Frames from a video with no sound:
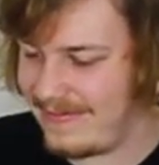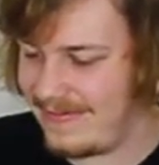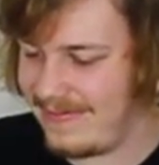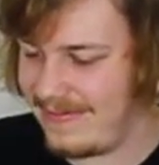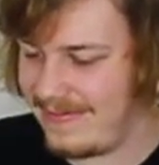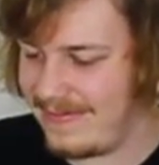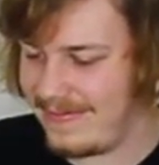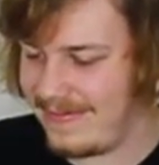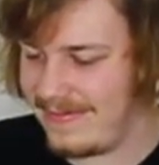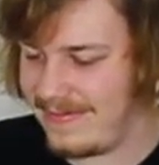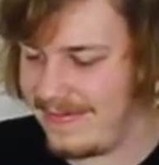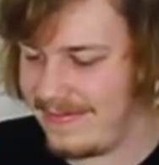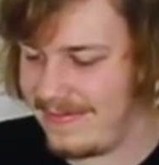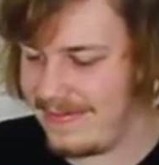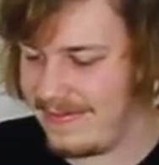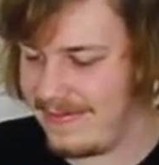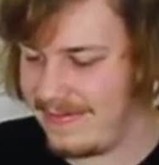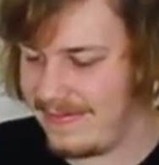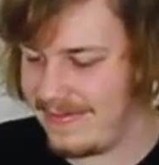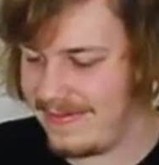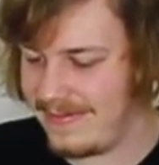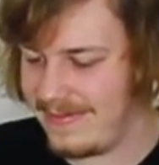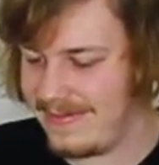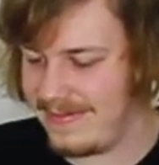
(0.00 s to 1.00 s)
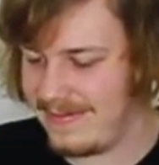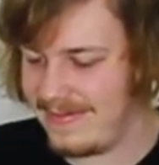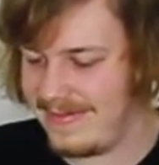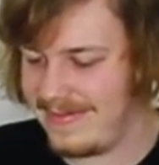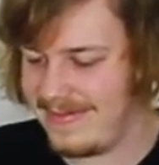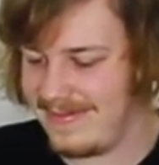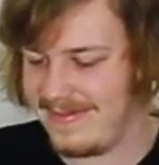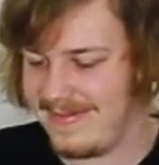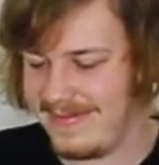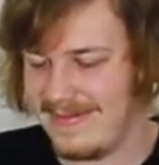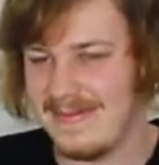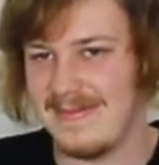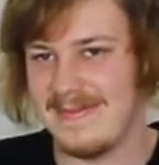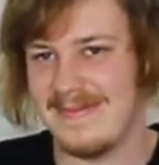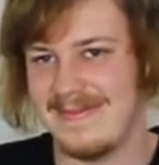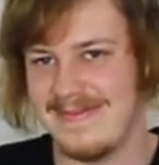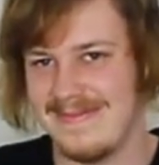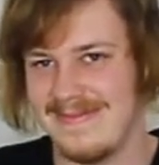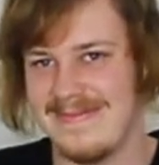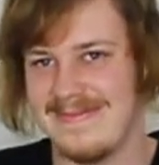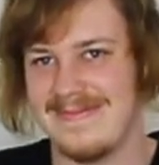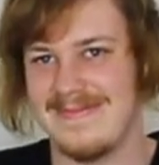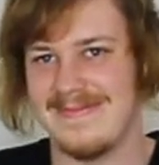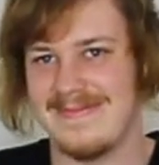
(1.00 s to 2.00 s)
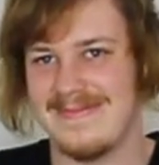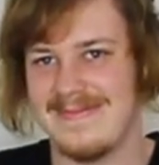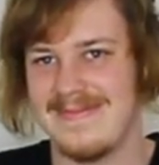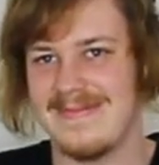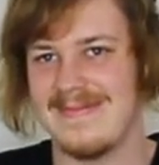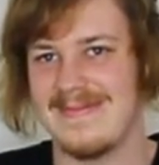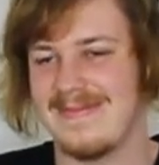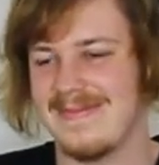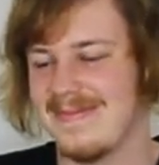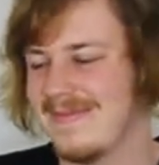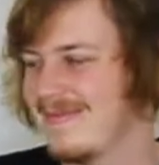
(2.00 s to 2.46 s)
No words are spoken by the person on screen.